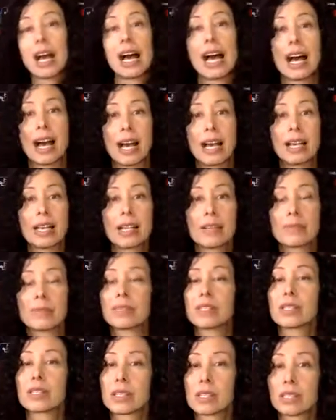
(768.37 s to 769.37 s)
I am
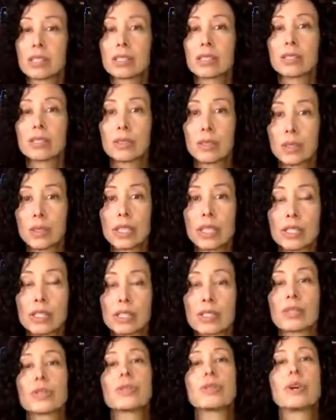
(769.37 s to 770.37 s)
still going
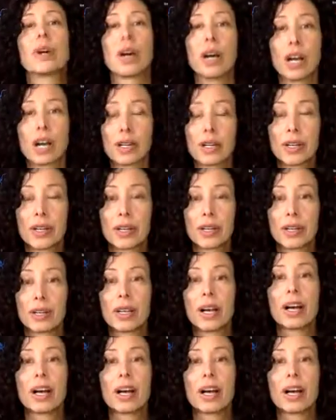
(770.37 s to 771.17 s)
to honor,